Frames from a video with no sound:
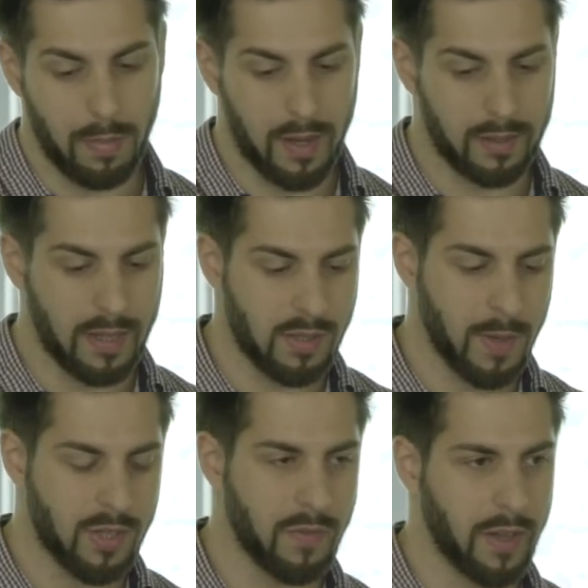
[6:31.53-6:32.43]
But let's
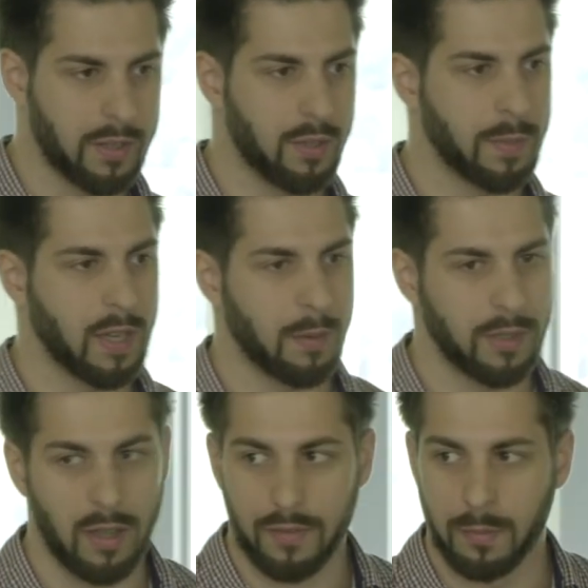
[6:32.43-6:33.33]
imagine that you
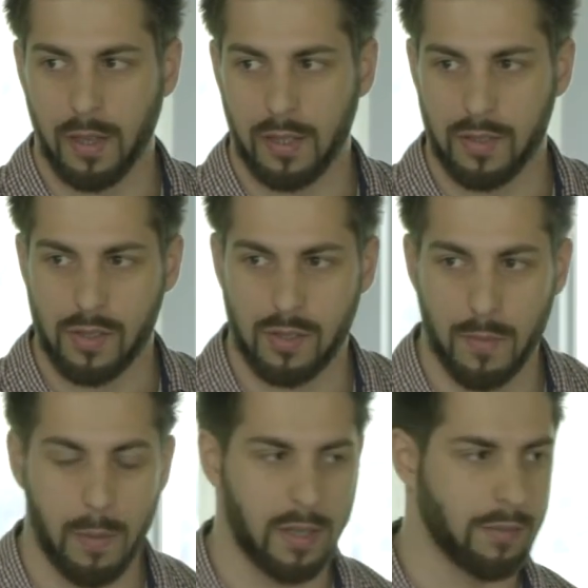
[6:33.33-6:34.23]
become an Aftenbladet
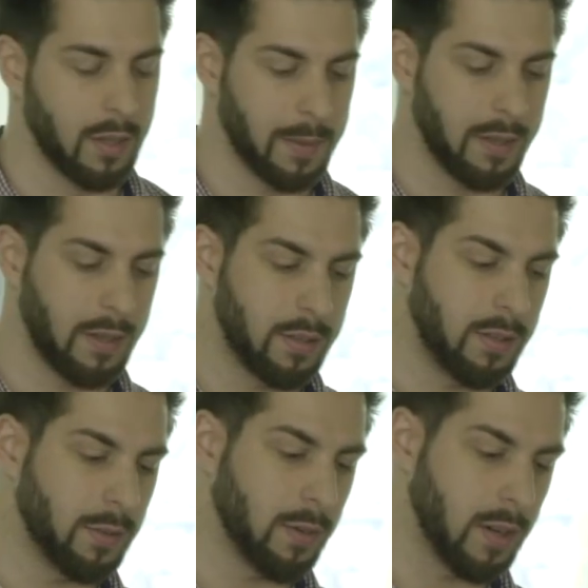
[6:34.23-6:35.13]
mobile developer
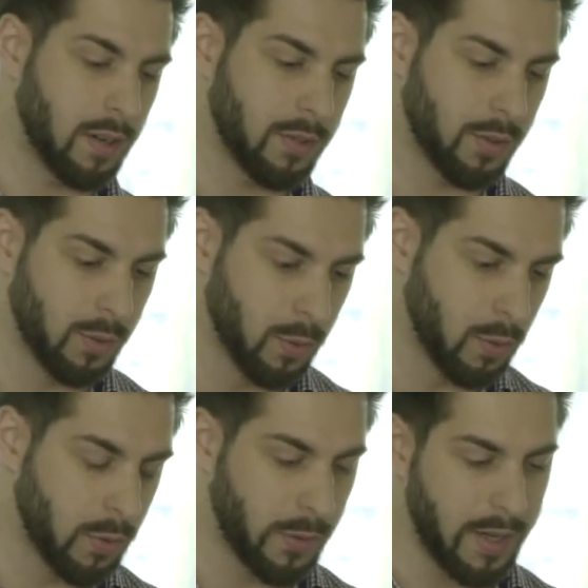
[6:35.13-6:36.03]
and you are
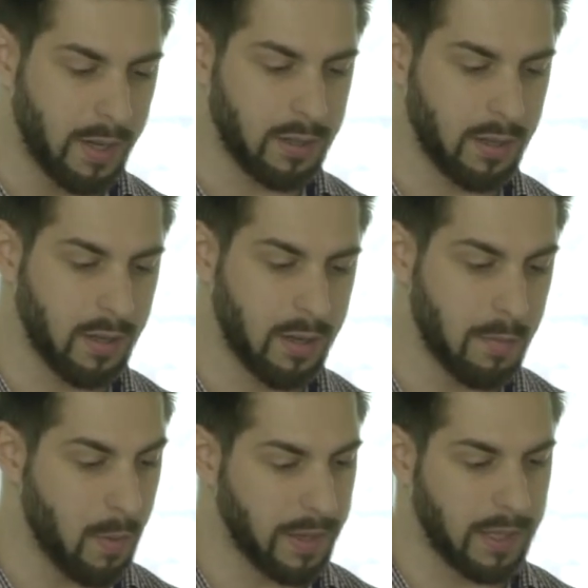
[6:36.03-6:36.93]
to create
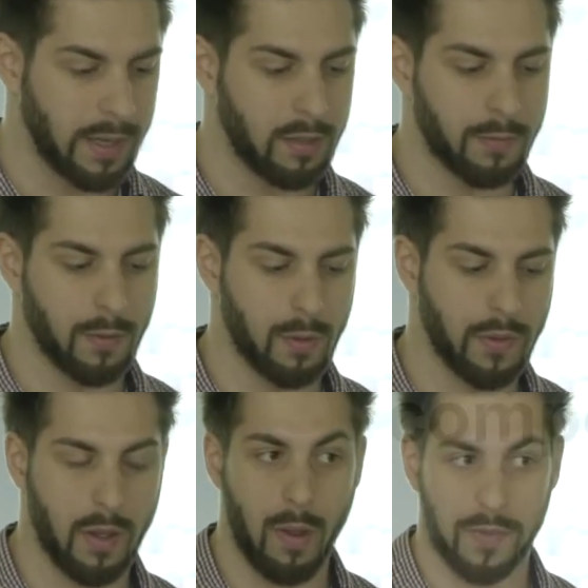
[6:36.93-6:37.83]
a mobile client for their